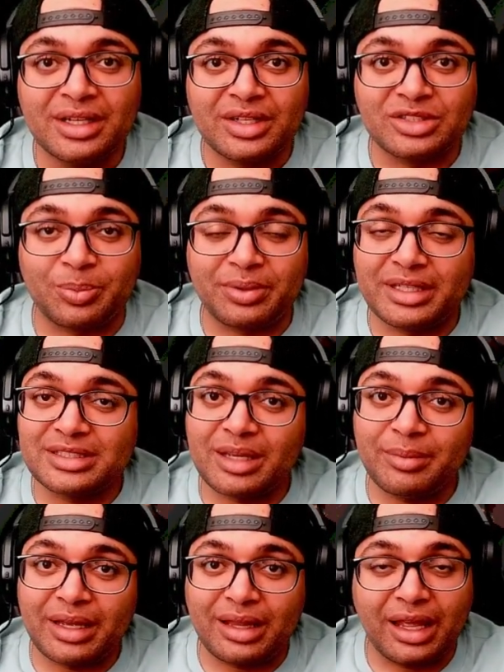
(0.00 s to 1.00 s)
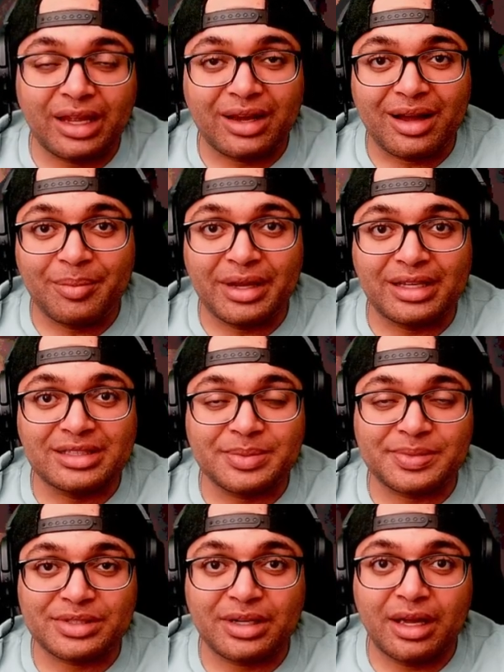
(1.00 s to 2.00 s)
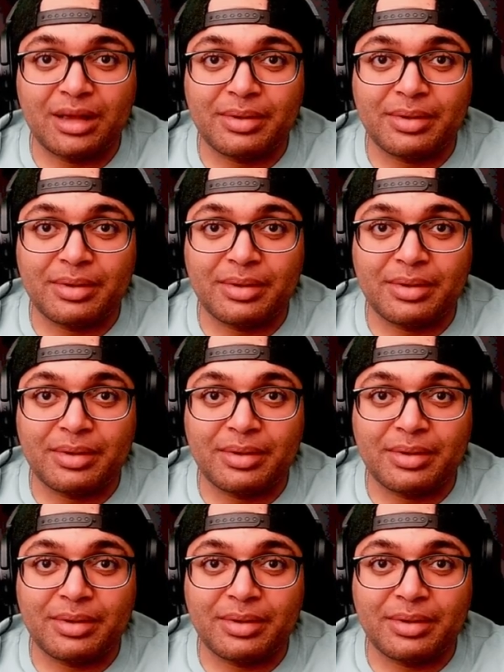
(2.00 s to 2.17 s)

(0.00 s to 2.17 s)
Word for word: So please give me a like, comment, and subscribe.